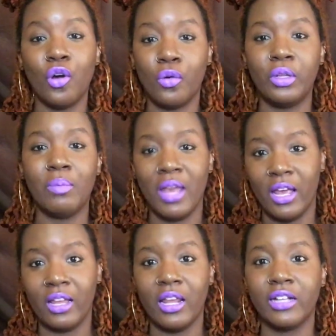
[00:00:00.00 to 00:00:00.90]
only
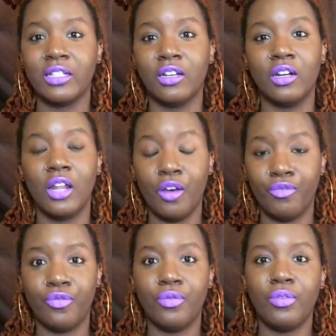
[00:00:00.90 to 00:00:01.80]
man that's gonna
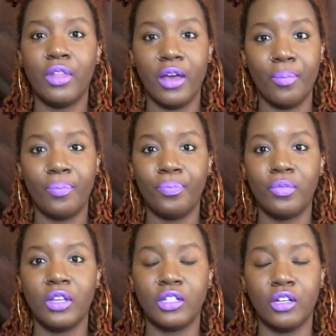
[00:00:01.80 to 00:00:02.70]
love them,
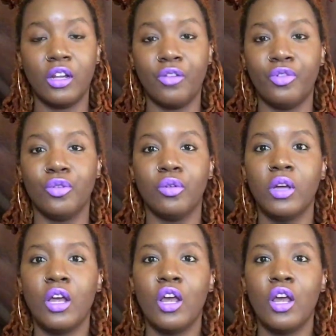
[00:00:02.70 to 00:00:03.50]
that's gonna love you.